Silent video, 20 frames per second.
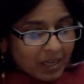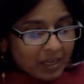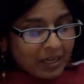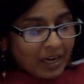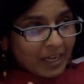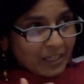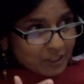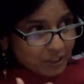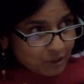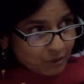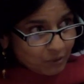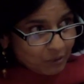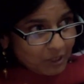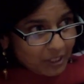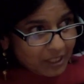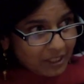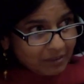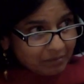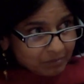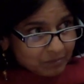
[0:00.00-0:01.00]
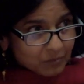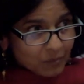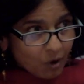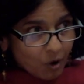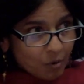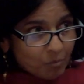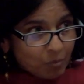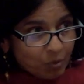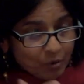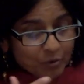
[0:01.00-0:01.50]
like solar,
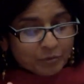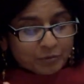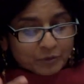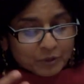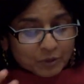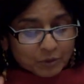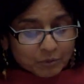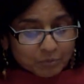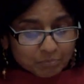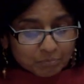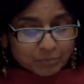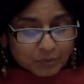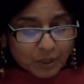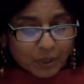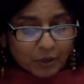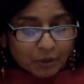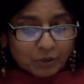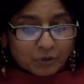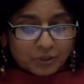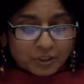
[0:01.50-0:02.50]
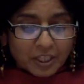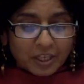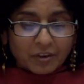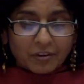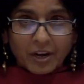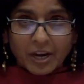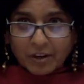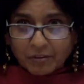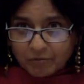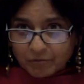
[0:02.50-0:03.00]
or move to using
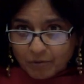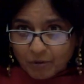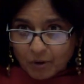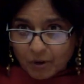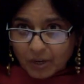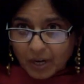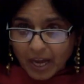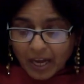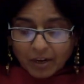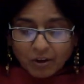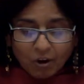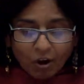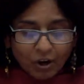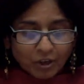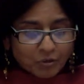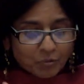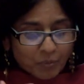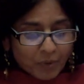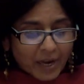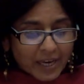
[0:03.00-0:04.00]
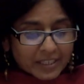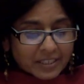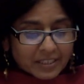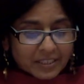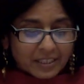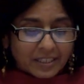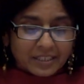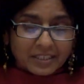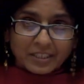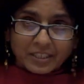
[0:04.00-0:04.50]
rainfall, and not wait
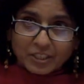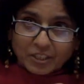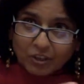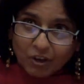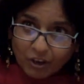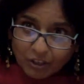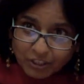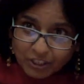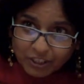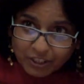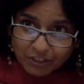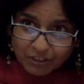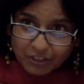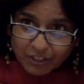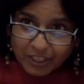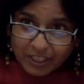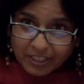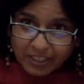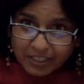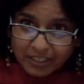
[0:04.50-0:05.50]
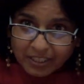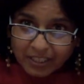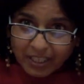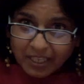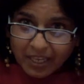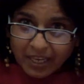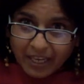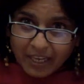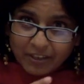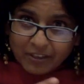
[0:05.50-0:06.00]
till it is concentrated
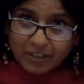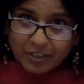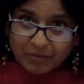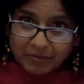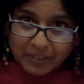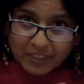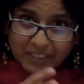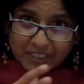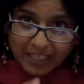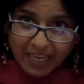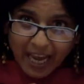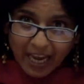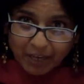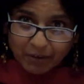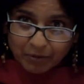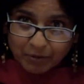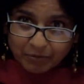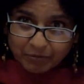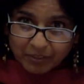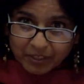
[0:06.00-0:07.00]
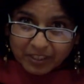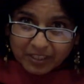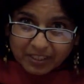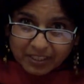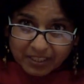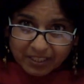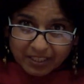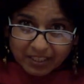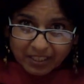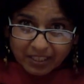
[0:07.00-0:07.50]
in rivers and
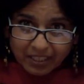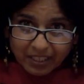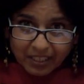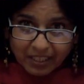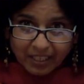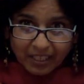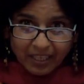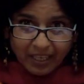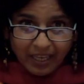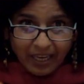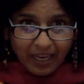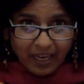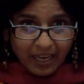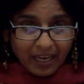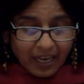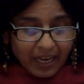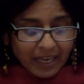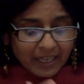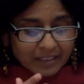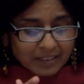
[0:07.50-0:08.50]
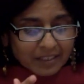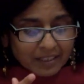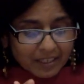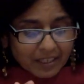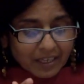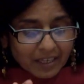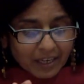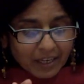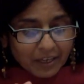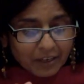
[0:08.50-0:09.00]
aquifers. And,
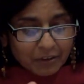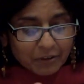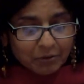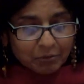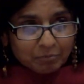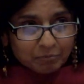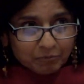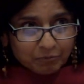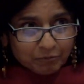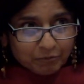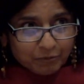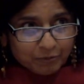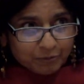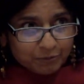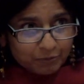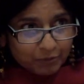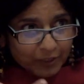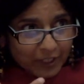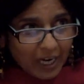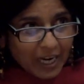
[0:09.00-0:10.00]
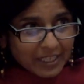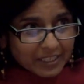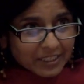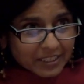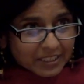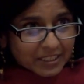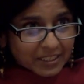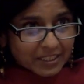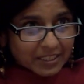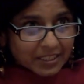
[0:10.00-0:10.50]
you know, for
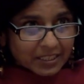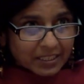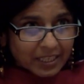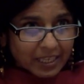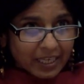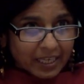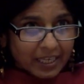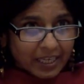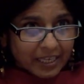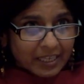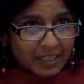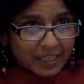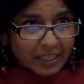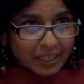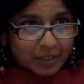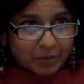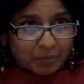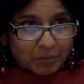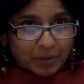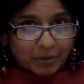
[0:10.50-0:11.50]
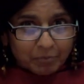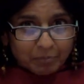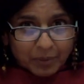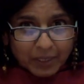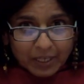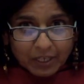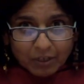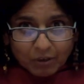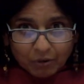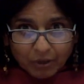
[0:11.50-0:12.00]
us in India, we've
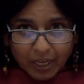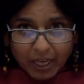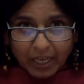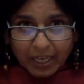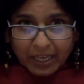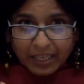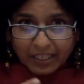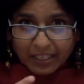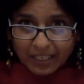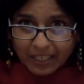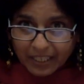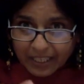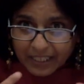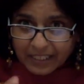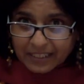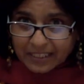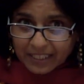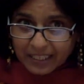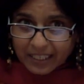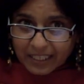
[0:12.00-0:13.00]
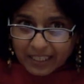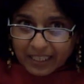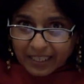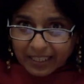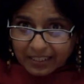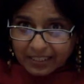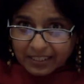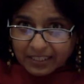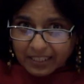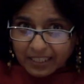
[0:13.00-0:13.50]
been looking increasingly
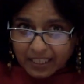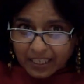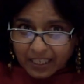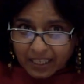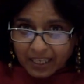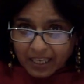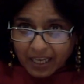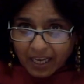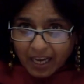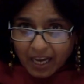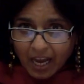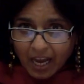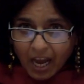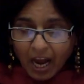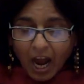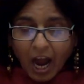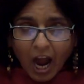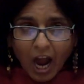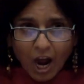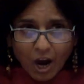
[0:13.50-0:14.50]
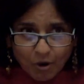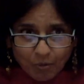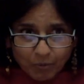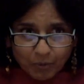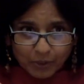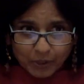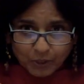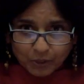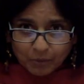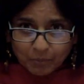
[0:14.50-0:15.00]
at seeing how
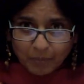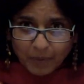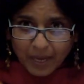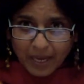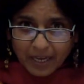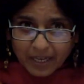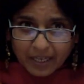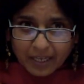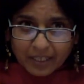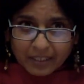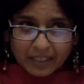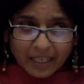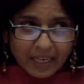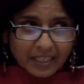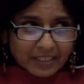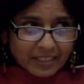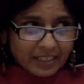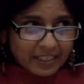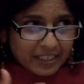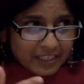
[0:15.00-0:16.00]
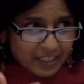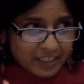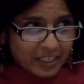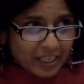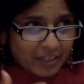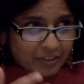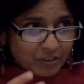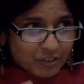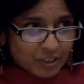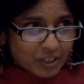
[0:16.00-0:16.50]
would you make that
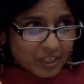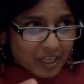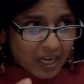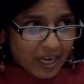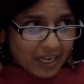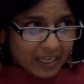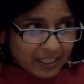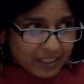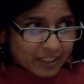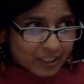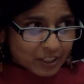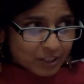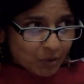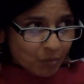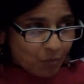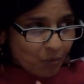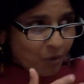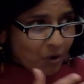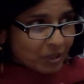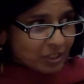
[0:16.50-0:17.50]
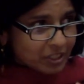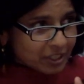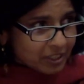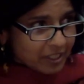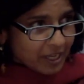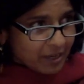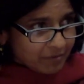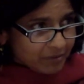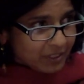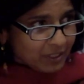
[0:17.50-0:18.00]
decentralized water
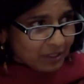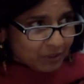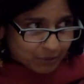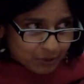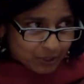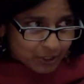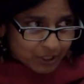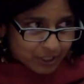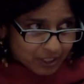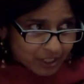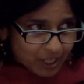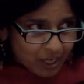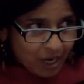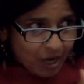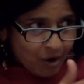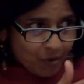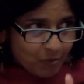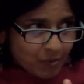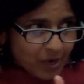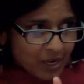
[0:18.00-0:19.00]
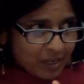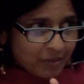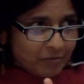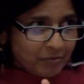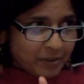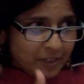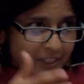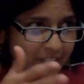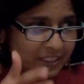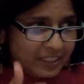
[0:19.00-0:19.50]
revolution work
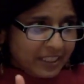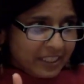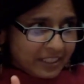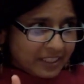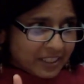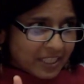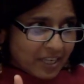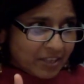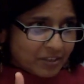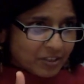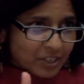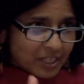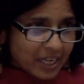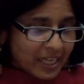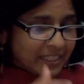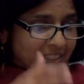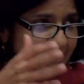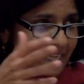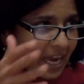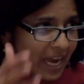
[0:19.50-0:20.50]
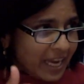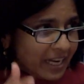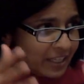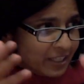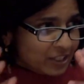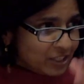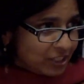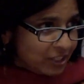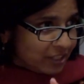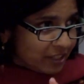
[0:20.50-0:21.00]
for a decentralized
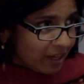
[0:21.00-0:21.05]
energy